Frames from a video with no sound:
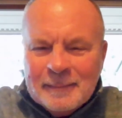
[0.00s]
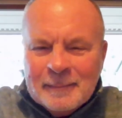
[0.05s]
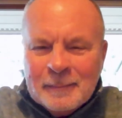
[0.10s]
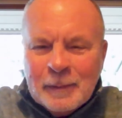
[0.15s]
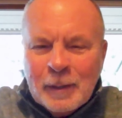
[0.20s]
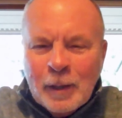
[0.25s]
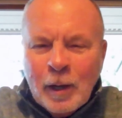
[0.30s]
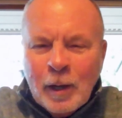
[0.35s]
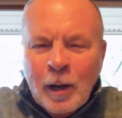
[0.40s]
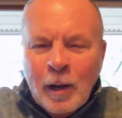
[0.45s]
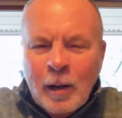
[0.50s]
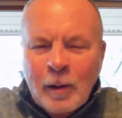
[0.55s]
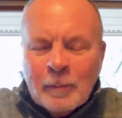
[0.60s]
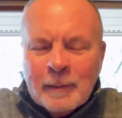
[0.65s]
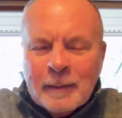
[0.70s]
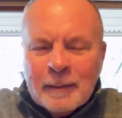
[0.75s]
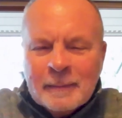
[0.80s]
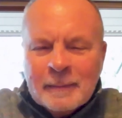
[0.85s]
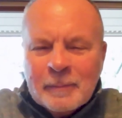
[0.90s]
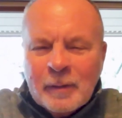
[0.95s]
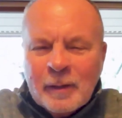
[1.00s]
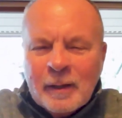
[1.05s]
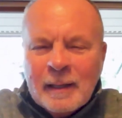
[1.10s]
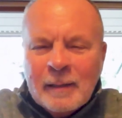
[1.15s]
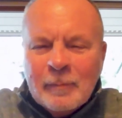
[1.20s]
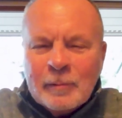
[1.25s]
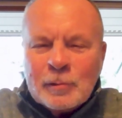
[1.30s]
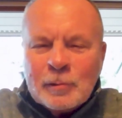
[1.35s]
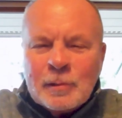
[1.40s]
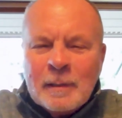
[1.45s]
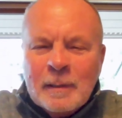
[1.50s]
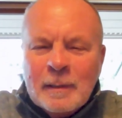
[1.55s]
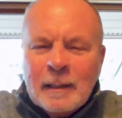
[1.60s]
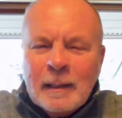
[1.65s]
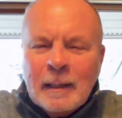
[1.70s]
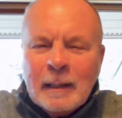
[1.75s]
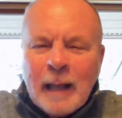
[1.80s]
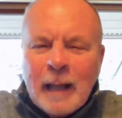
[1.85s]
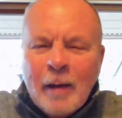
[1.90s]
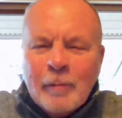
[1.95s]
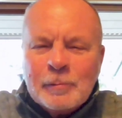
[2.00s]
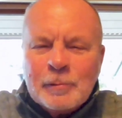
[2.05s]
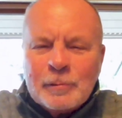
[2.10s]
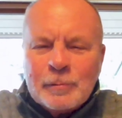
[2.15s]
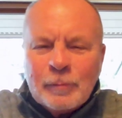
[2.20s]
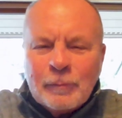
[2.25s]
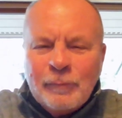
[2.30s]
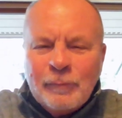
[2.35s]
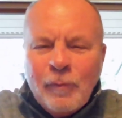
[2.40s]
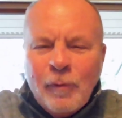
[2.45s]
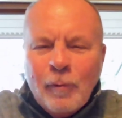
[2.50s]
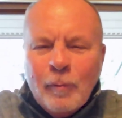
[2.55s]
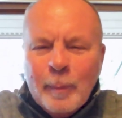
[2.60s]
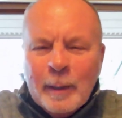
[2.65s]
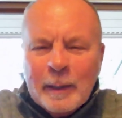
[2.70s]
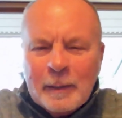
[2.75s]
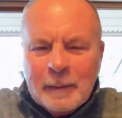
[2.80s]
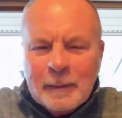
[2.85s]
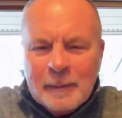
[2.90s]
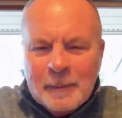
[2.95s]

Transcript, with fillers: no, they he was claustrophobic.